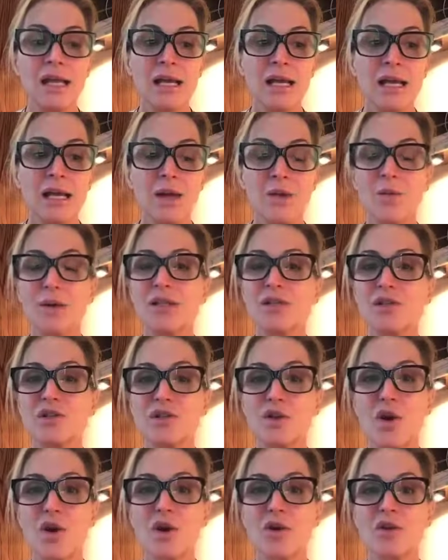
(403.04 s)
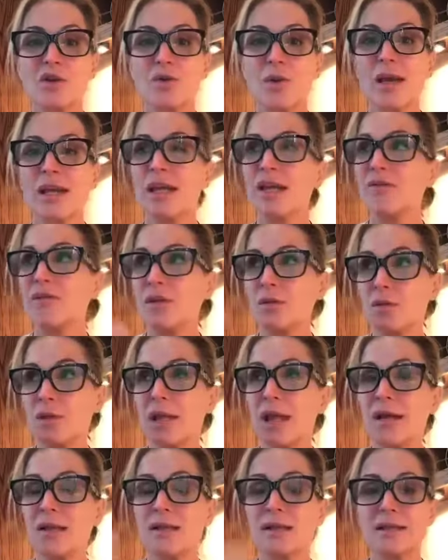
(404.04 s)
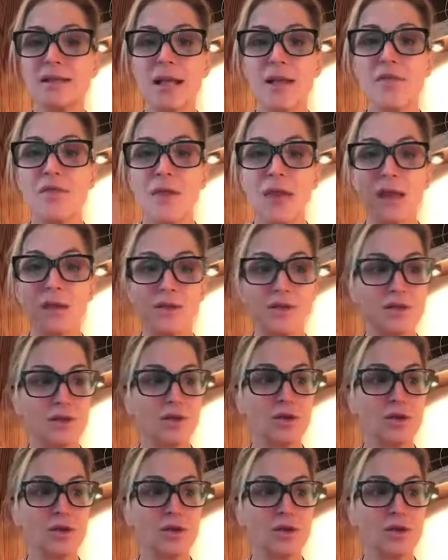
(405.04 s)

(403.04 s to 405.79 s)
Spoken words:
It wasn't charged. So I even would like to say thanks